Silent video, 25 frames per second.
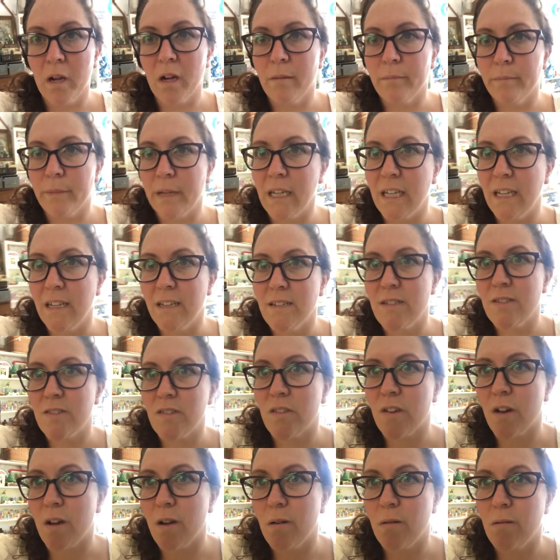companies.
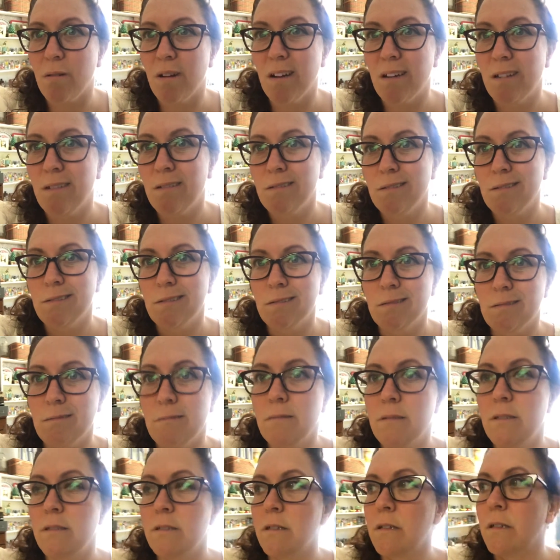So I don't
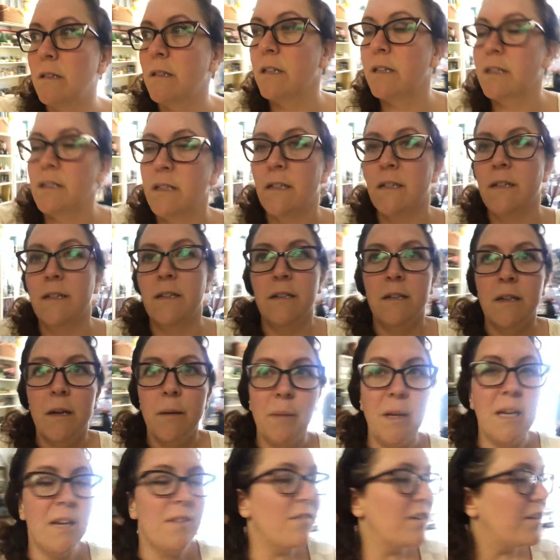know.
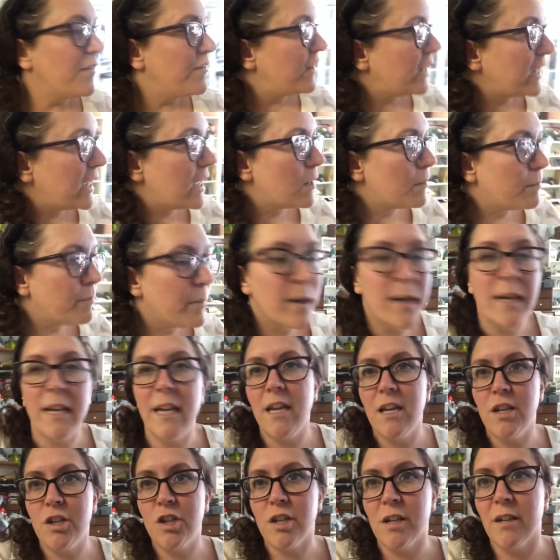I mean, even if I get $1
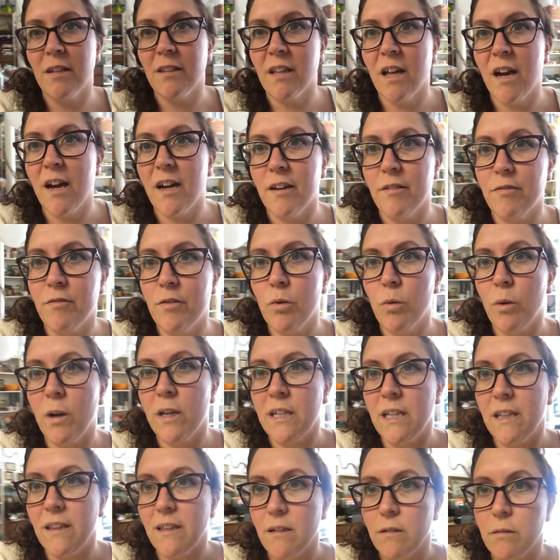each in a lot of
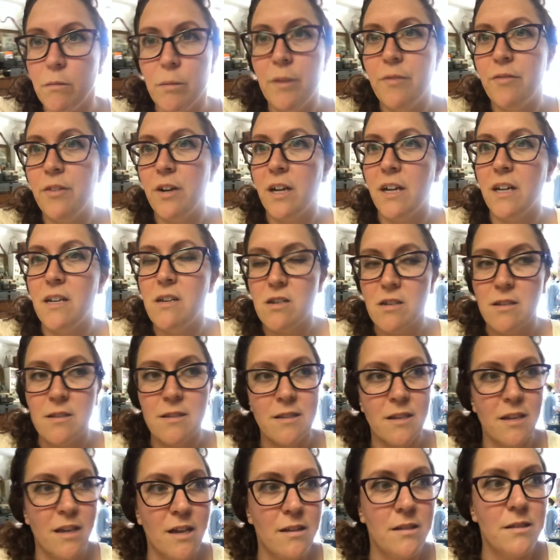20, that would be fine,
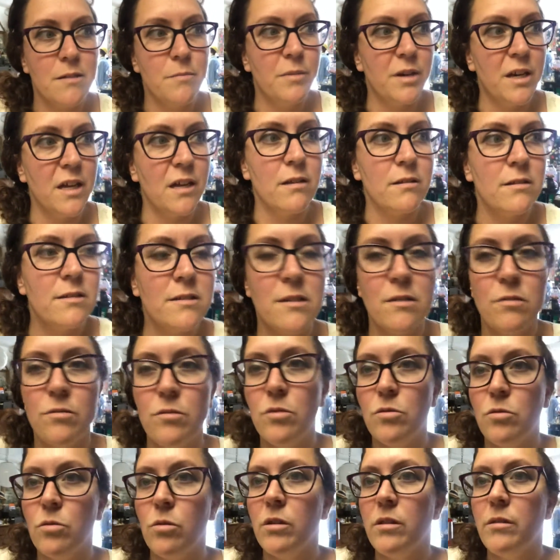just to get somebody else to
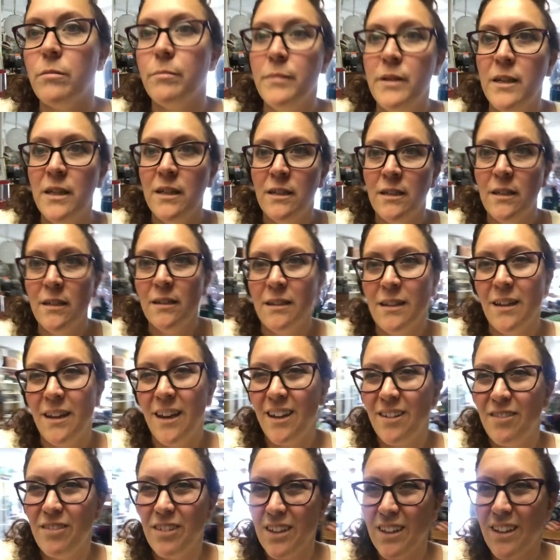enjoy them.
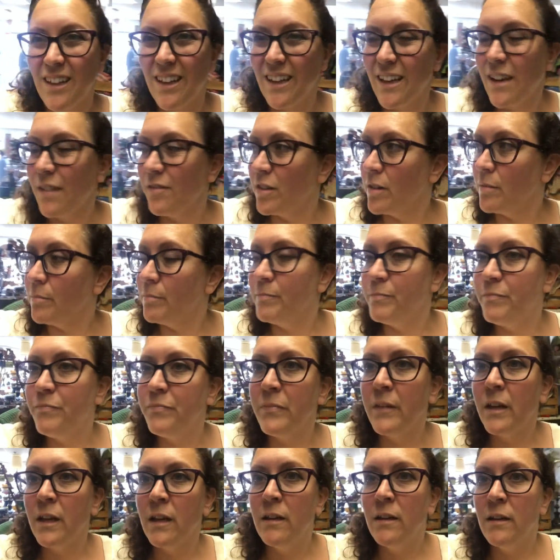I don't really like having them.
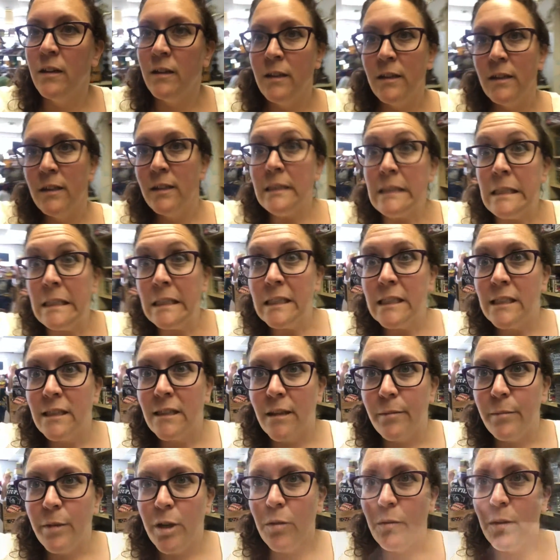
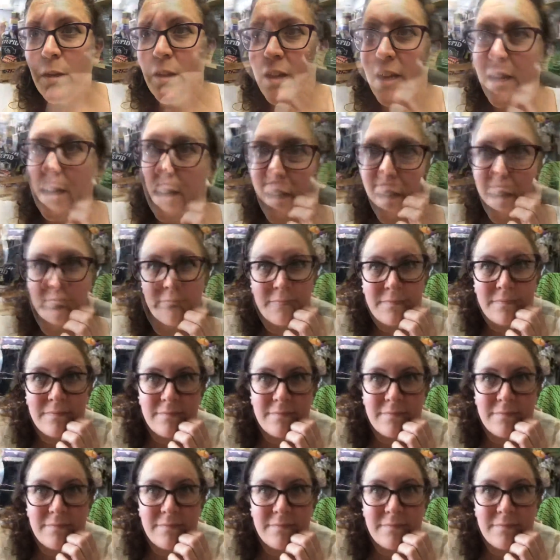Let me know what you think.